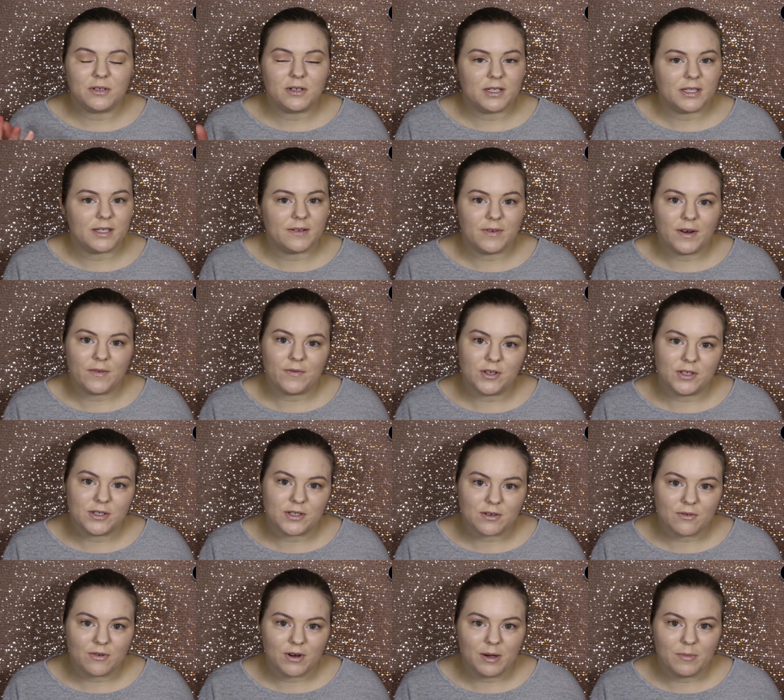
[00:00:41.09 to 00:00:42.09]
because I've never
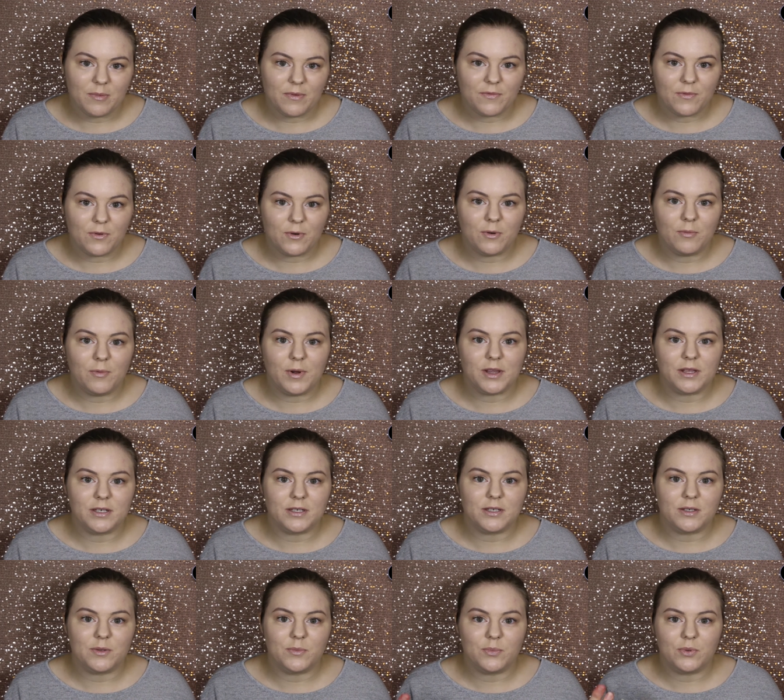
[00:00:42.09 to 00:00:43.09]
used cream before, whether
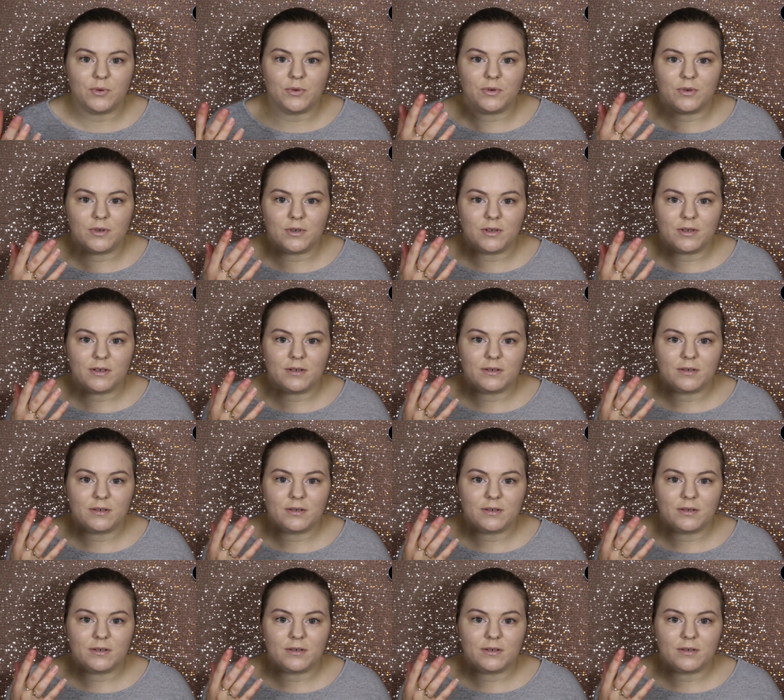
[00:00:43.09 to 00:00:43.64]
to put